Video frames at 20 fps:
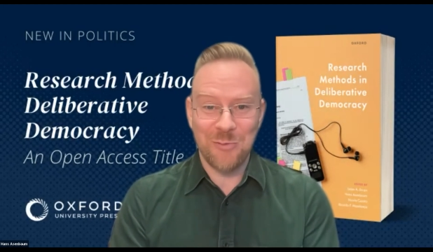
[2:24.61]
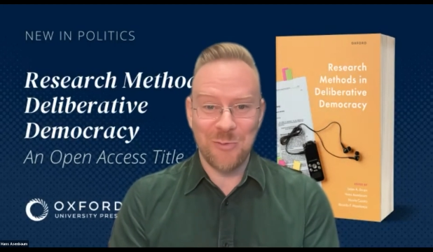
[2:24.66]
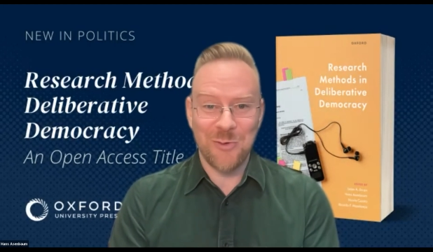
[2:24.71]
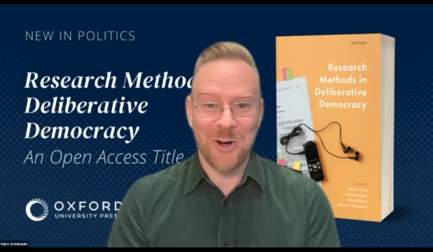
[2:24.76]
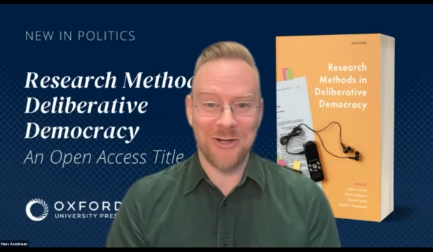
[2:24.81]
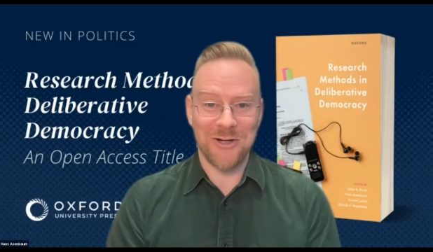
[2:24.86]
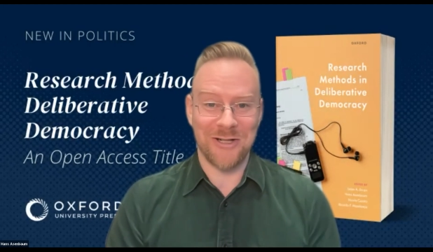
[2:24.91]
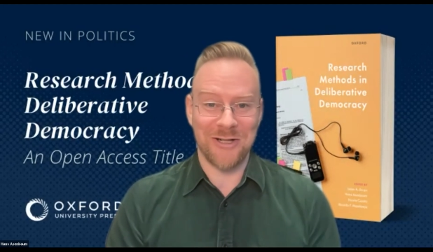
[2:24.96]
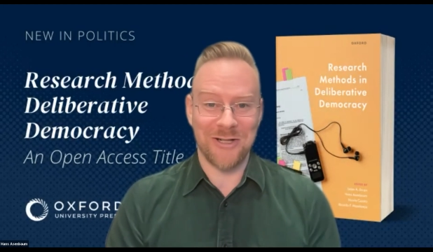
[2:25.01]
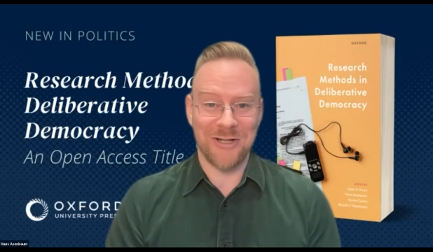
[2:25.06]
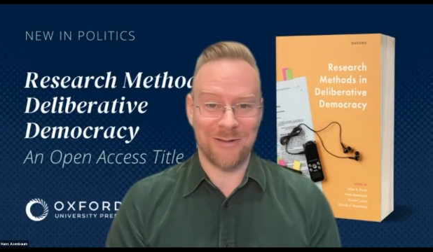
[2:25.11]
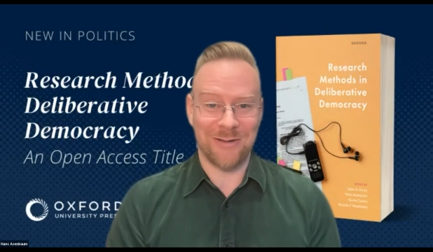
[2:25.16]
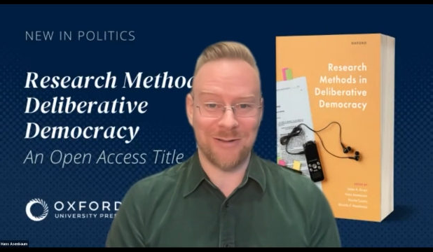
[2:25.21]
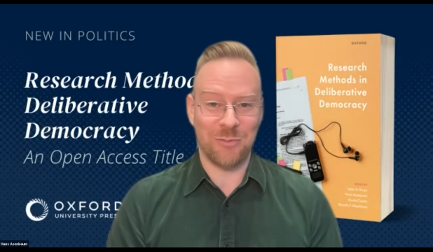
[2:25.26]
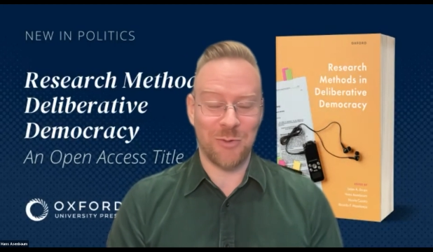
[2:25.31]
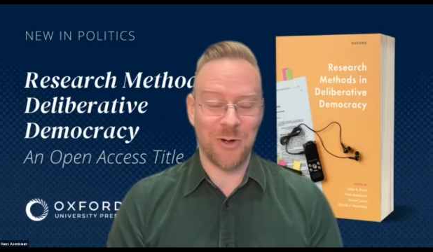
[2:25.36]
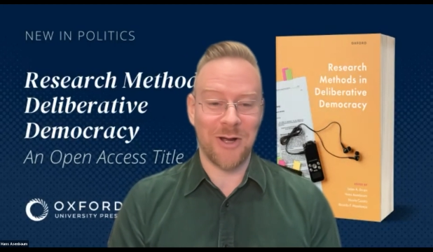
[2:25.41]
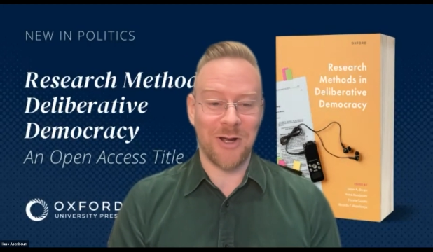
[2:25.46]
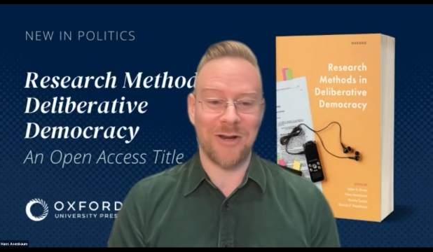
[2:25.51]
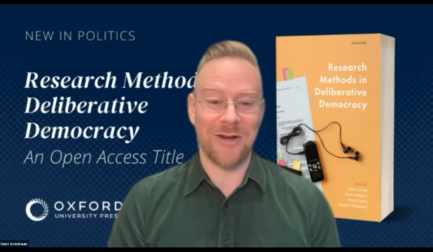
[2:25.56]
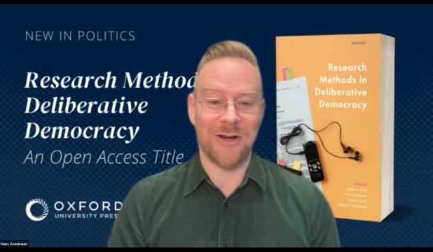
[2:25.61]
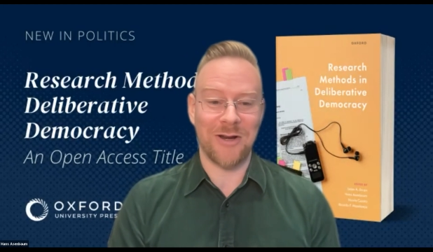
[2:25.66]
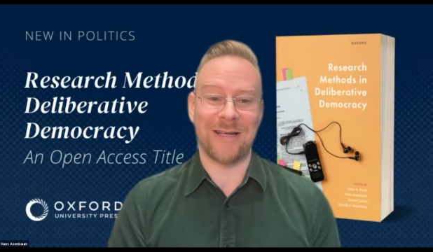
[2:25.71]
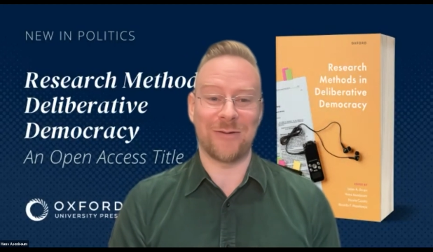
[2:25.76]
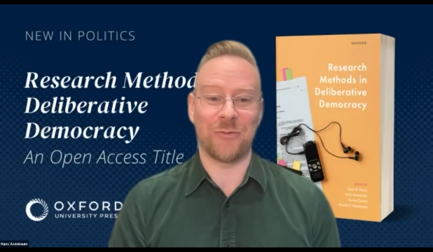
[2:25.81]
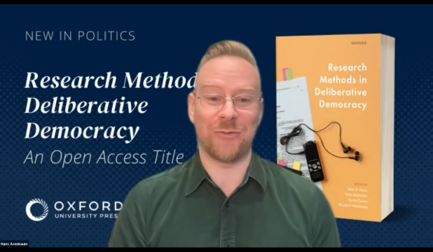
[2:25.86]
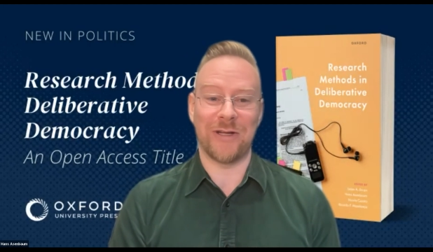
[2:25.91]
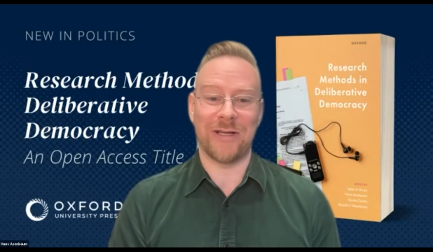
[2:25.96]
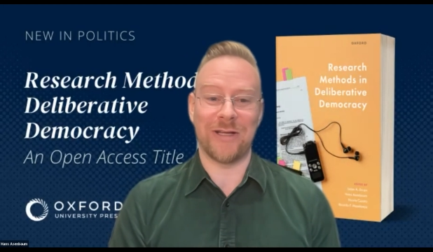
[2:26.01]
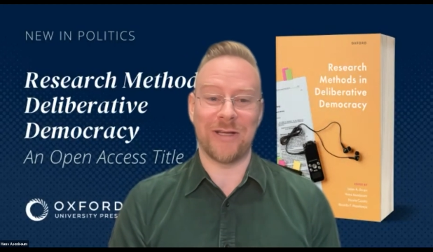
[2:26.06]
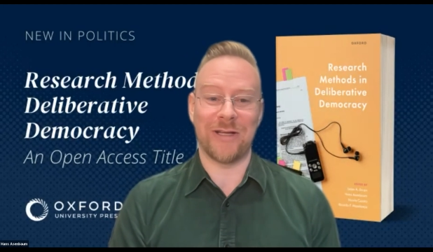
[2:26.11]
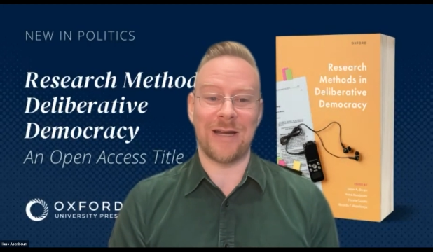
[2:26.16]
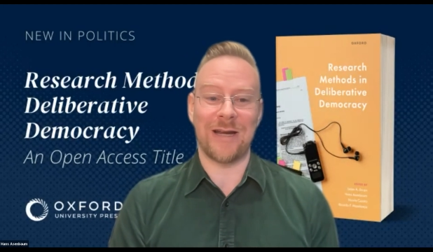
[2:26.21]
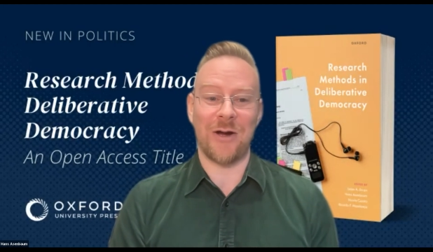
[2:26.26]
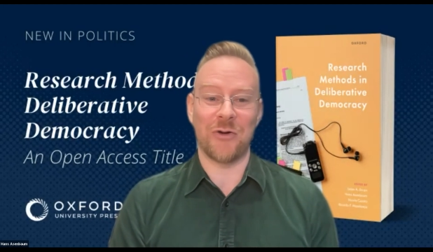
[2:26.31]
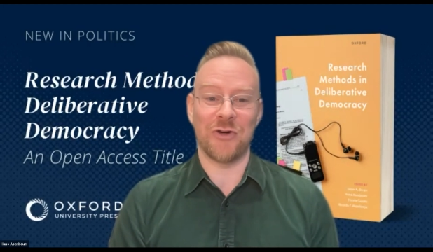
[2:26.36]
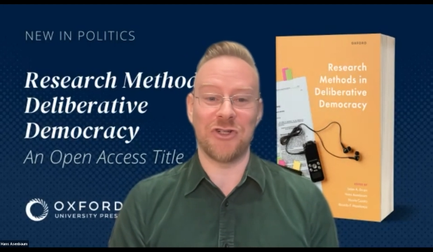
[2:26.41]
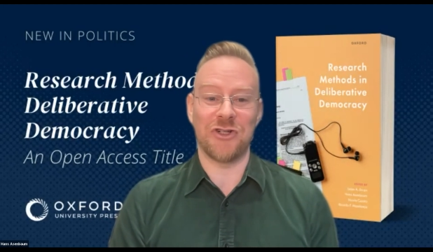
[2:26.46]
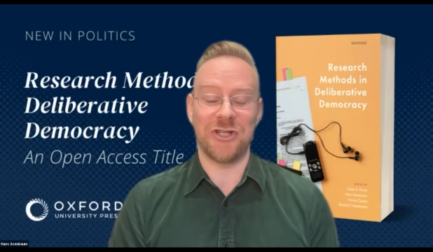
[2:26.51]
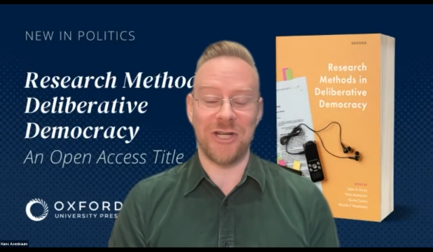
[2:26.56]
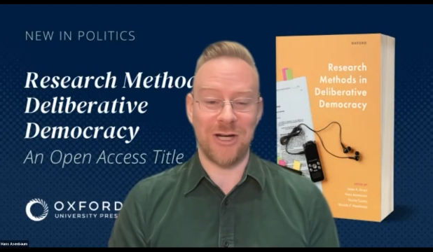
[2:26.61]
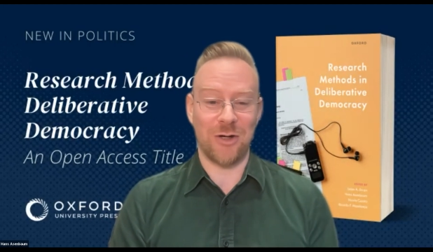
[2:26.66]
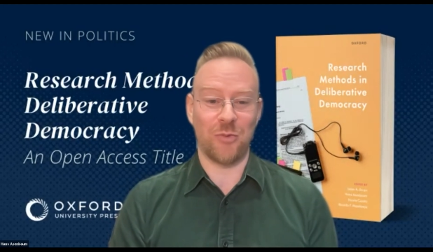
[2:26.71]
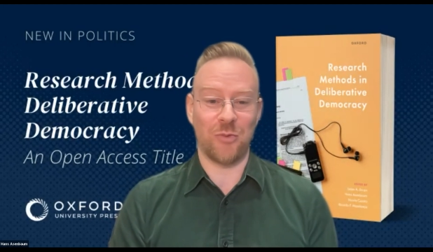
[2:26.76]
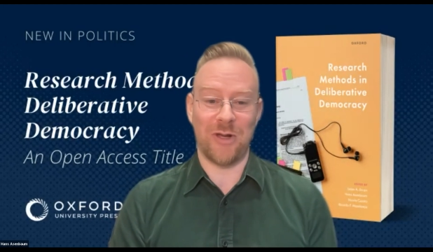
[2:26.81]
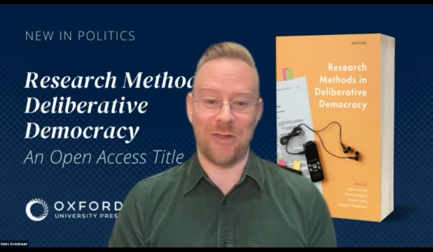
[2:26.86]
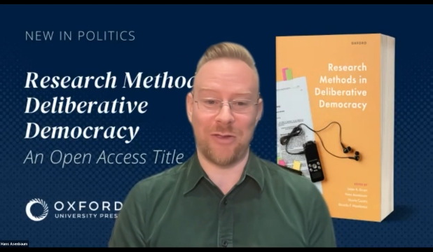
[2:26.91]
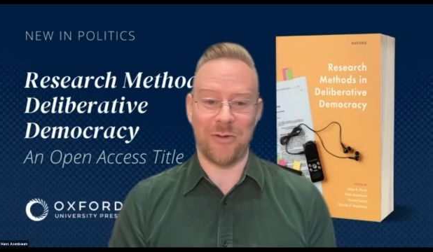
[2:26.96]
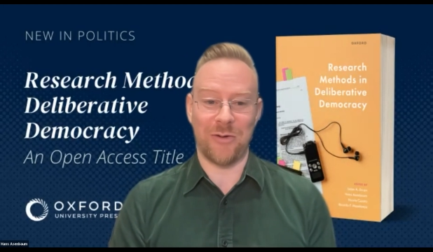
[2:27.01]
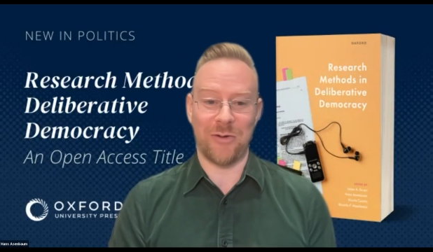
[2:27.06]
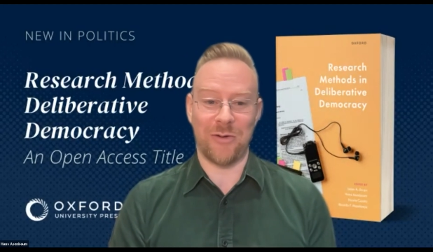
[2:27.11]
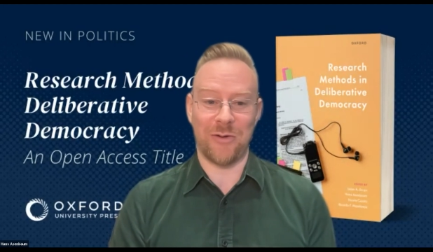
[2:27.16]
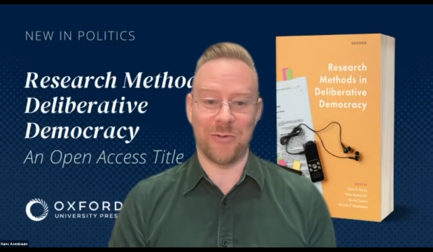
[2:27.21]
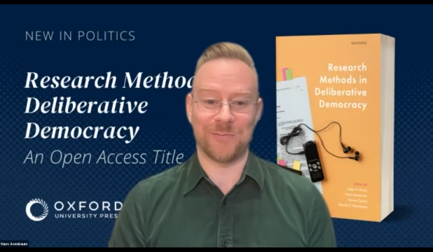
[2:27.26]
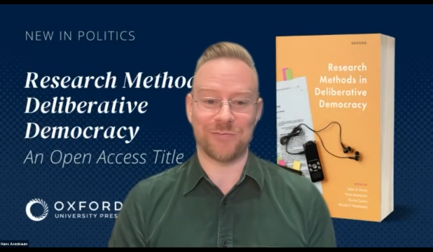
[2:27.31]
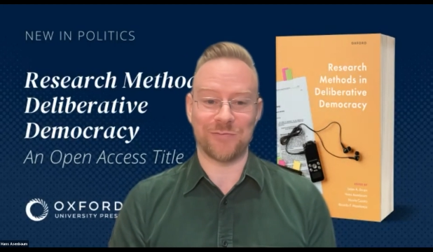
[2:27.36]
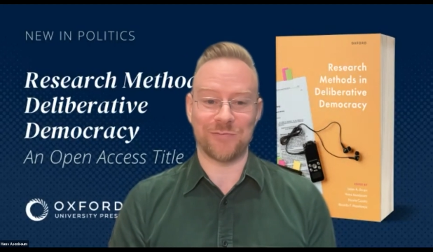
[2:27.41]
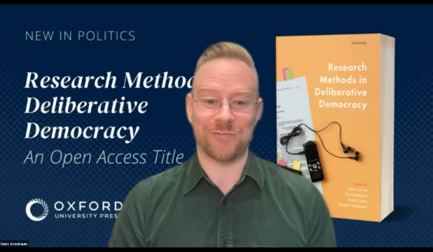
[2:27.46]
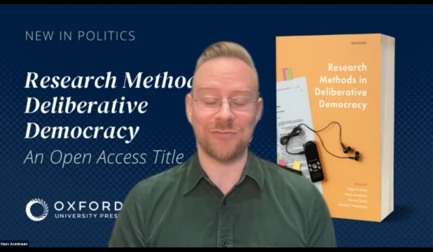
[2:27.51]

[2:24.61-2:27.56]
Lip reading: product that we can now share with you.